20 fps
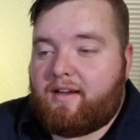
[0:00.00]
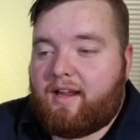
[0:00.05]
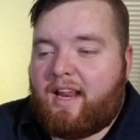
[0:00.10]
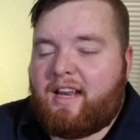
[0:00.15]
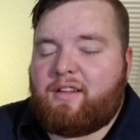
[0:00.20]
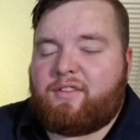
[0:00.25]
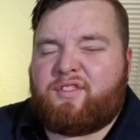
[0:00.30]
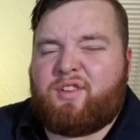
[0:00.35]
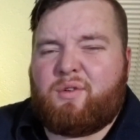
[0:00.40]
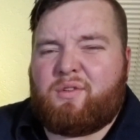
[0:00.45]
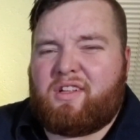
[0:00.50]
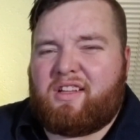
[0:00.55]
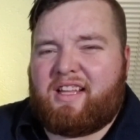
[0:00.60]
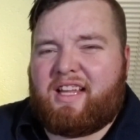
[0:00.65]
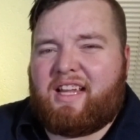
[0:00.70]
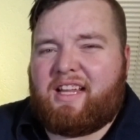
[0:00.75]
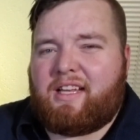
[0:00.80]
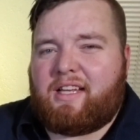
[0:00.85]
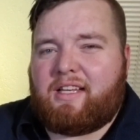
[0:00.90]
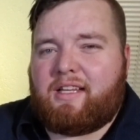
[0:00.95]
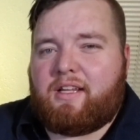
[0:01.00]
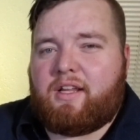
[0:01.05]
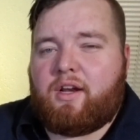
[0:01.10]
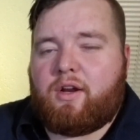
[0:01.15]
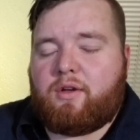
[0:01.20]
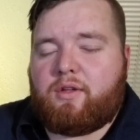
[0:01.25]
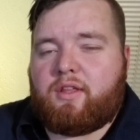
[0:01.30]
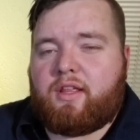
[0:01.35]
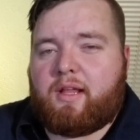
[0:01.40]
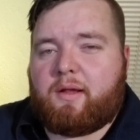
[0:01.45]
And it's so clean, you
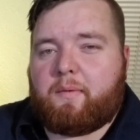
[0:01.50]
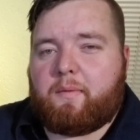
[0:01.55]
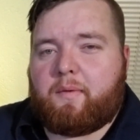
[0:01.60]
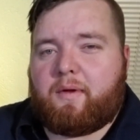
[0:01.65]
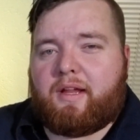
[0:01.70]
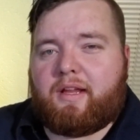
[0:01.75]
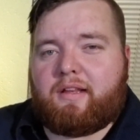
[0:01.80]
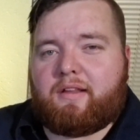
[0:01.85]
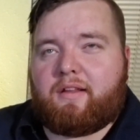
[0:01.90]
know,